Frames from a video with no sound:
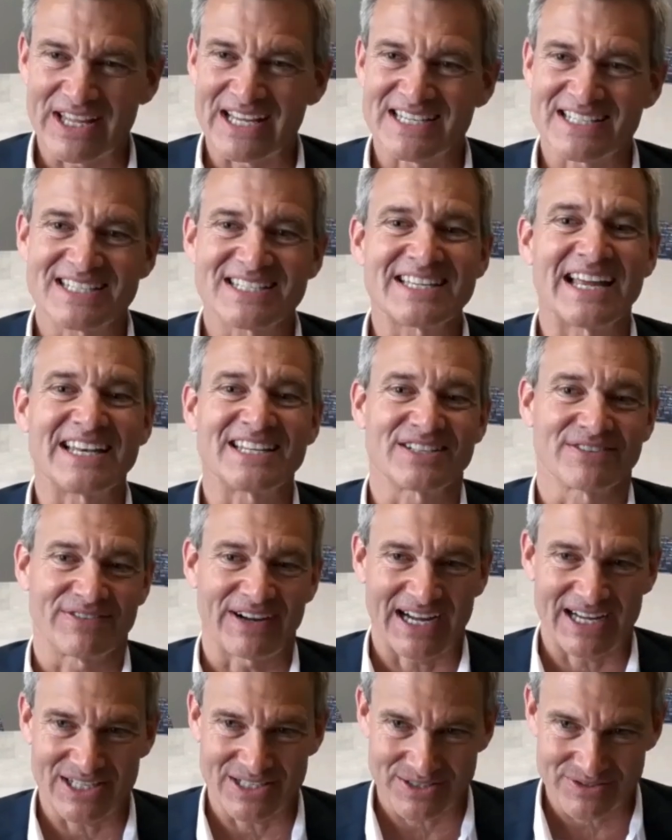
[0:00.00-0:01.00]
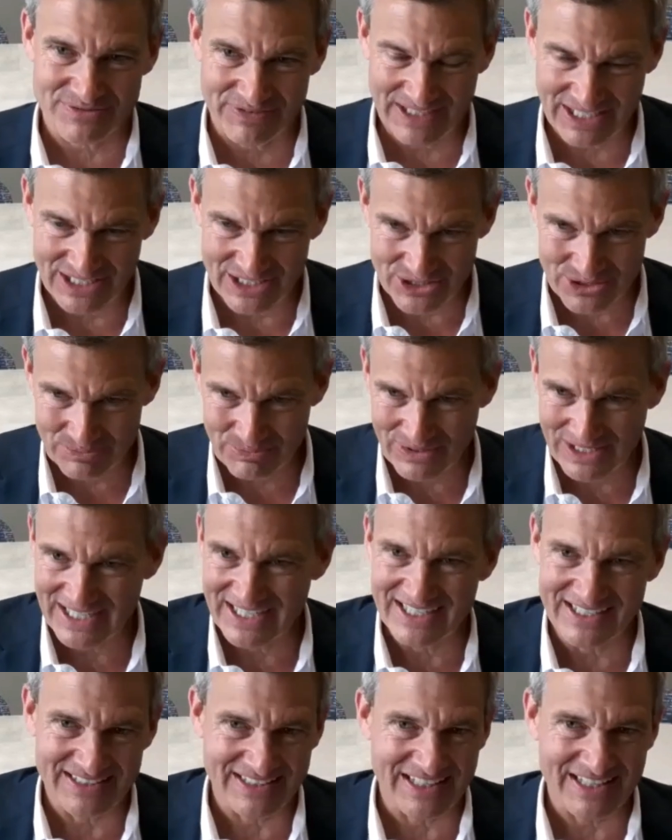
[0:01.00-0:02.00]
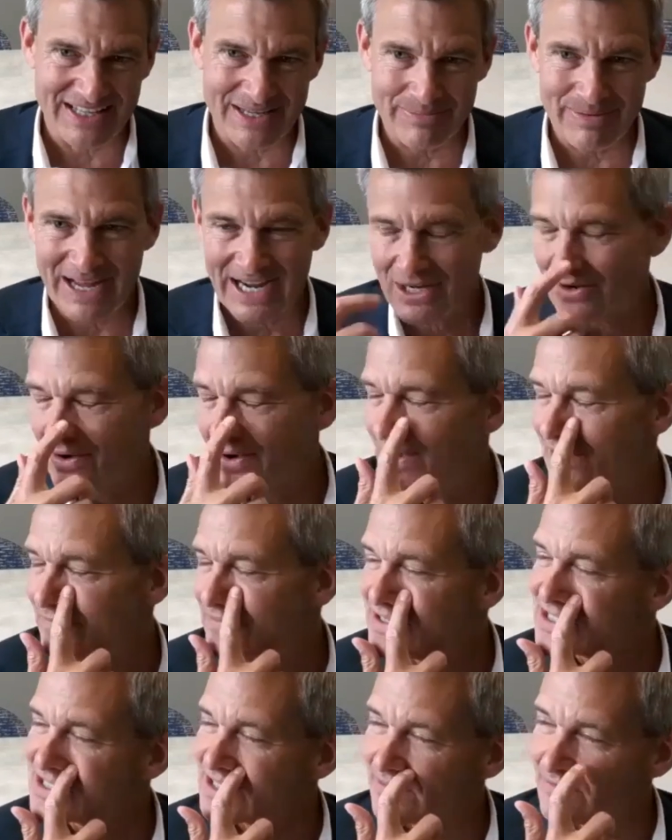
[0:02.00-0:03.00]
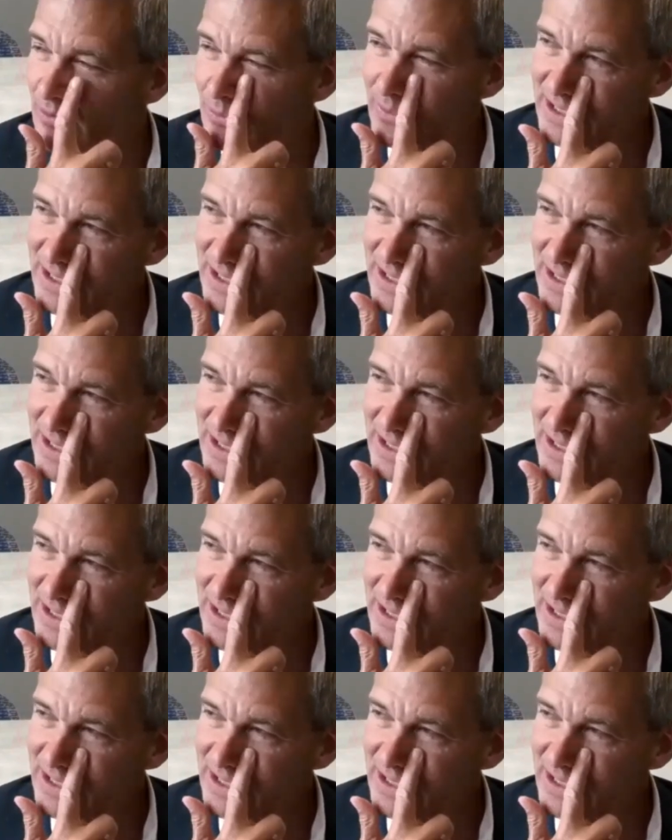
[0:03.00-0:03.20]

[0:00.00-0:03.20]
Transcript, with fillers: or they incentivize financial planning and then they back off and stuff.